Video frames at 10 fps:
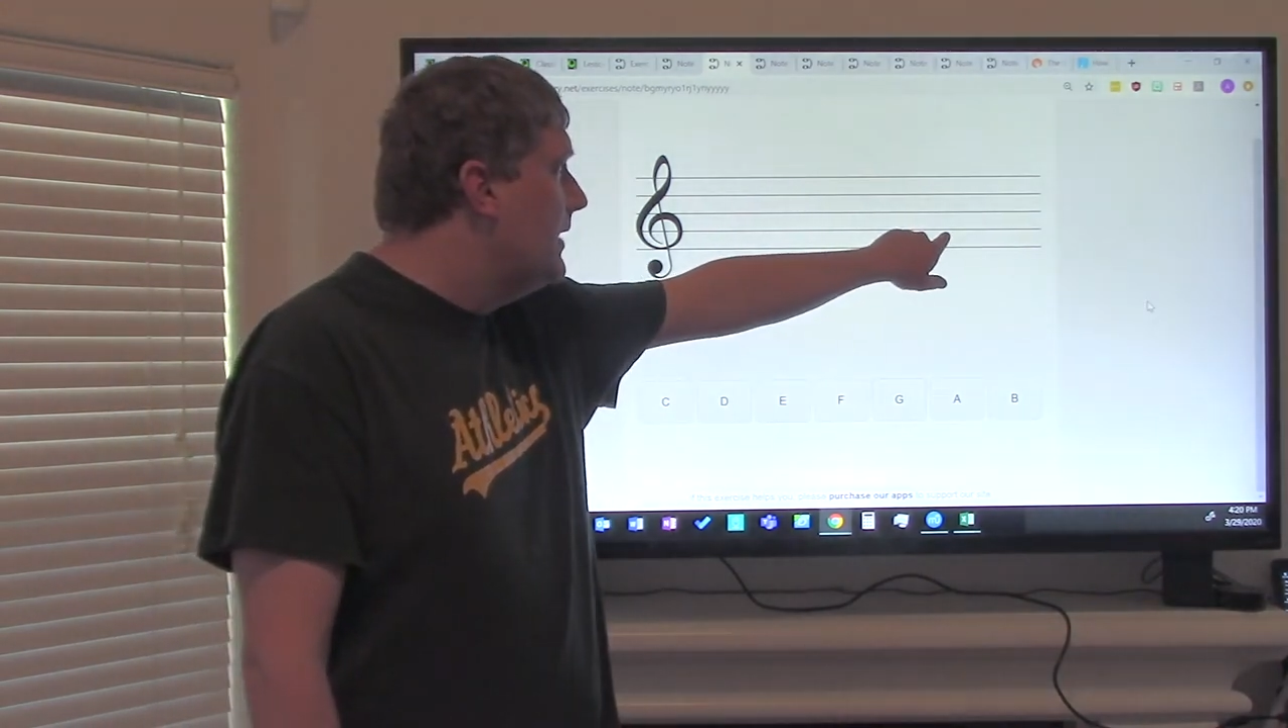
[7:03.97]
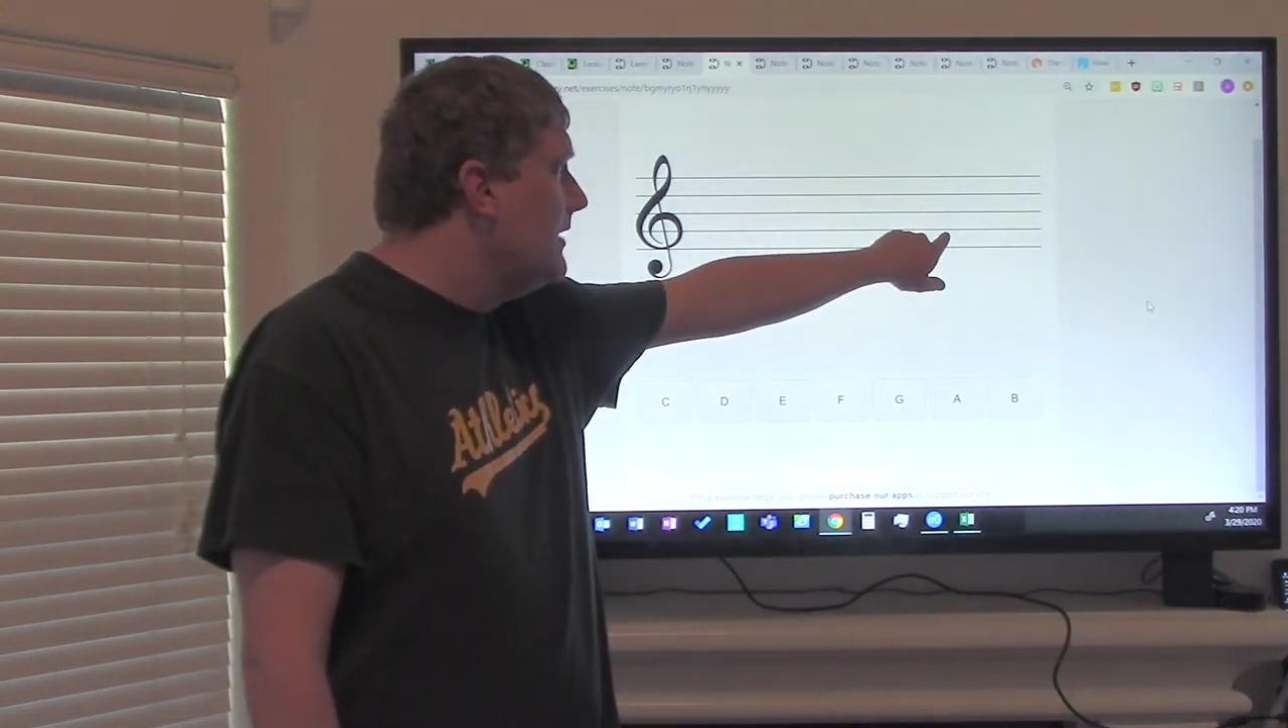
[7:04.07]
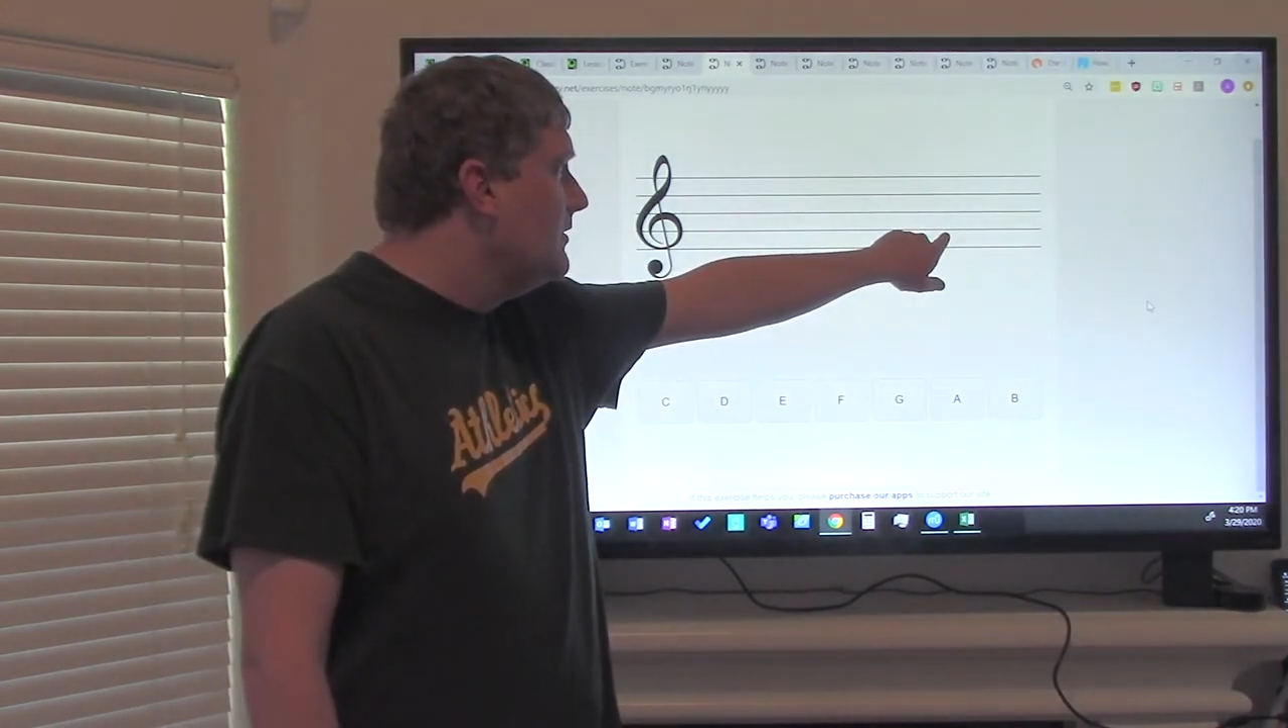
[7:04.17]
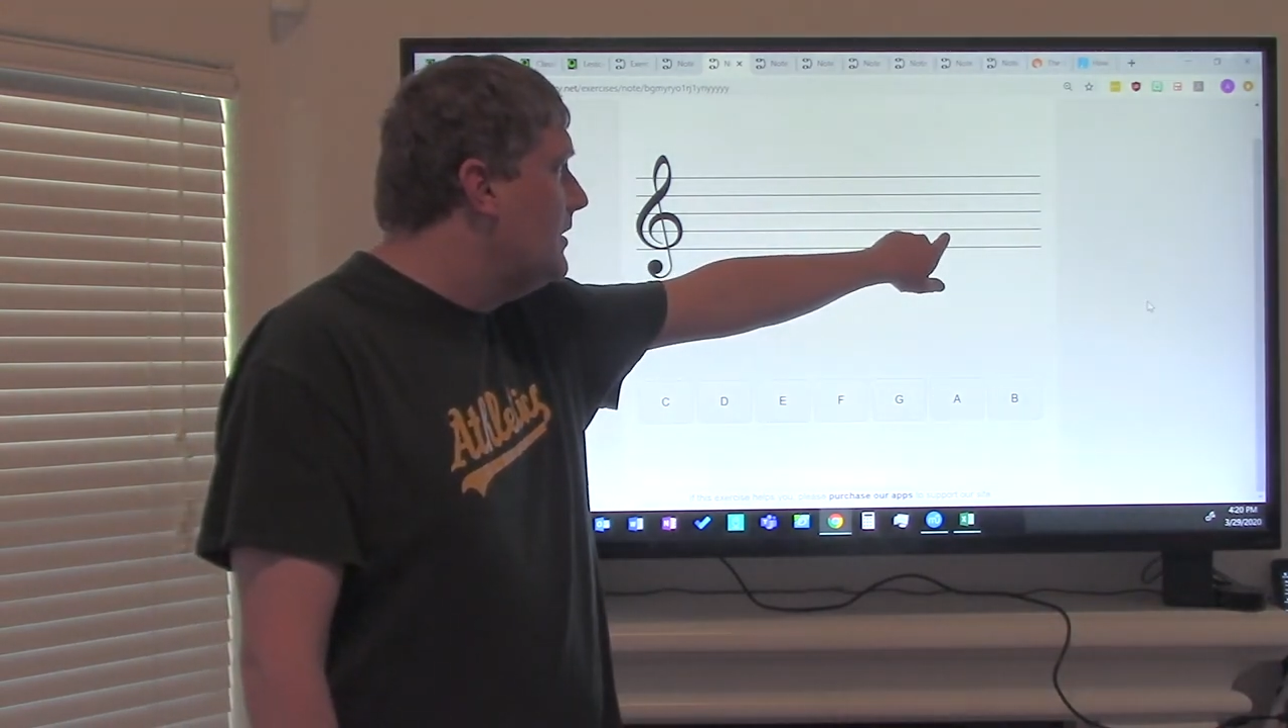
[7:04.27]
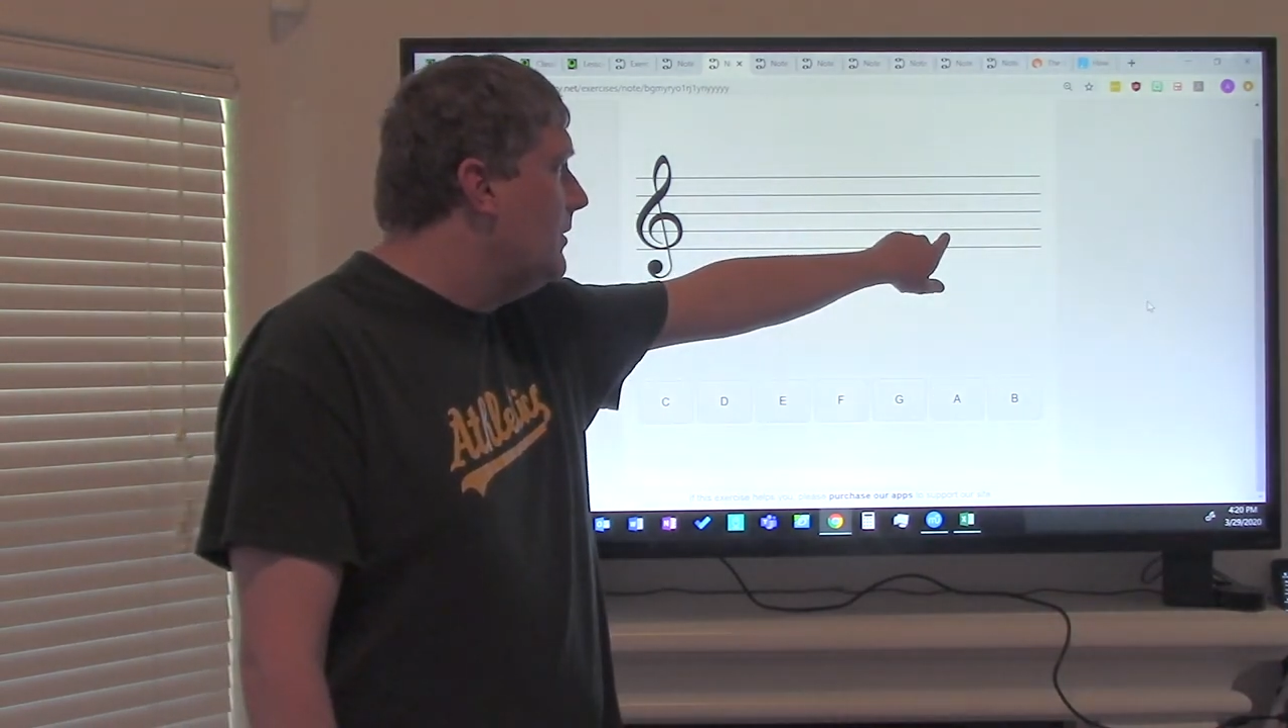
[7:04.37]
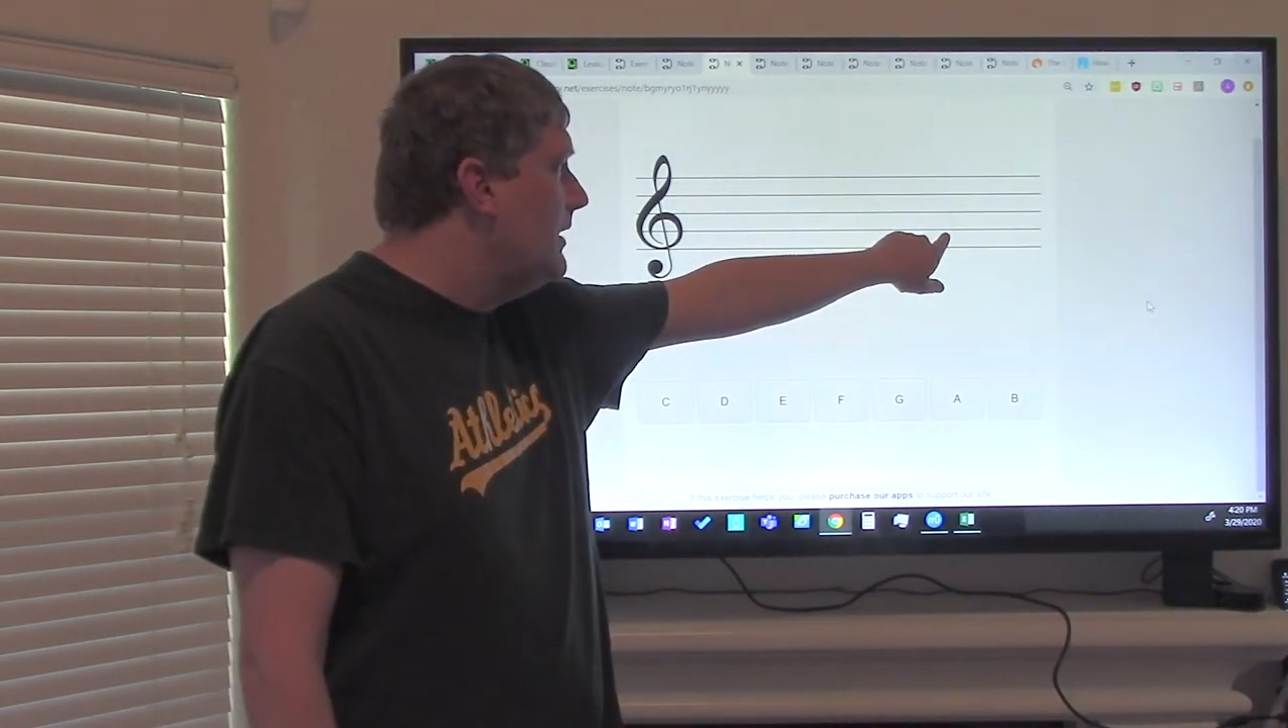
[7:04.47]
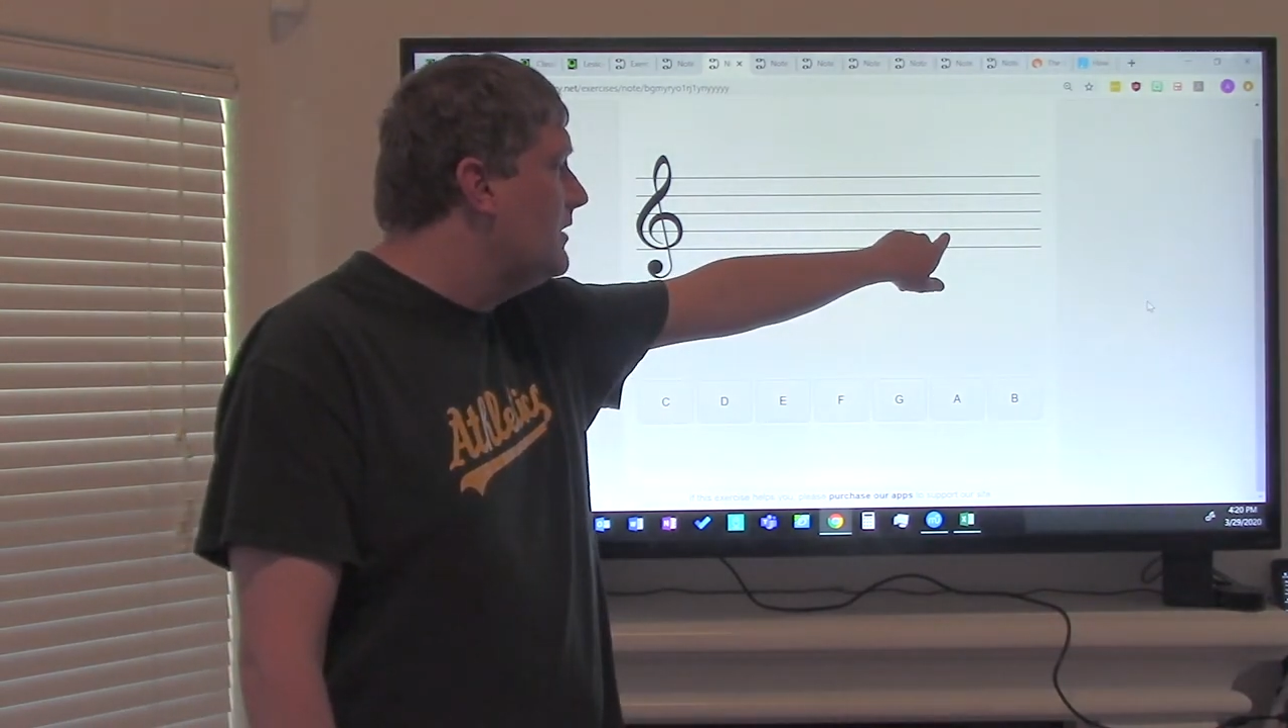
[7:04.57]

next note